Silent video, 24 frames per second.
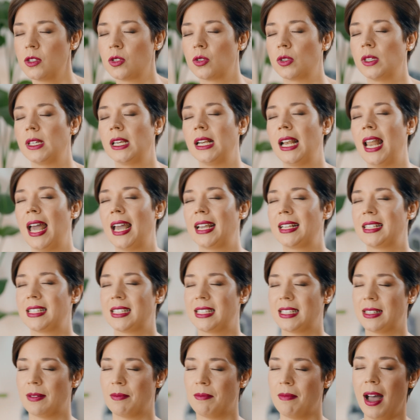to relax
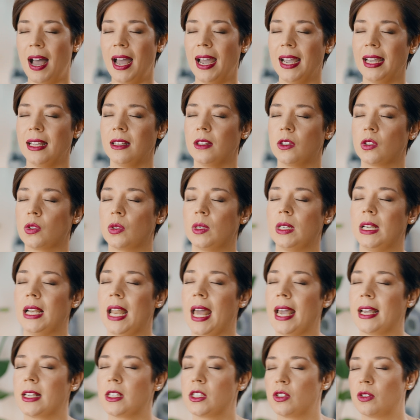the mind, to
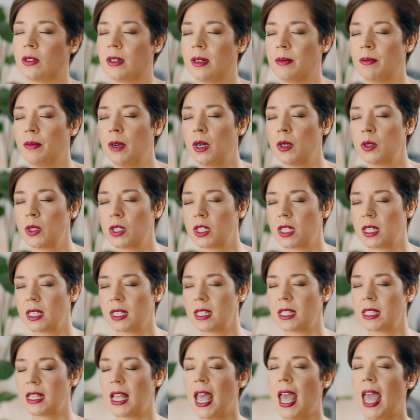relax your
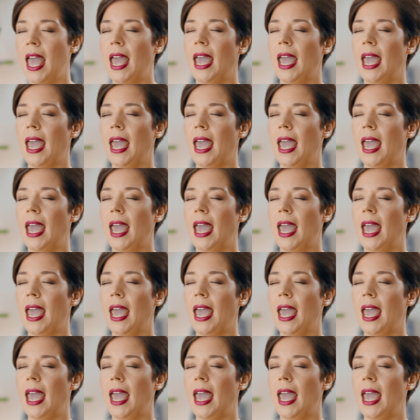emotions,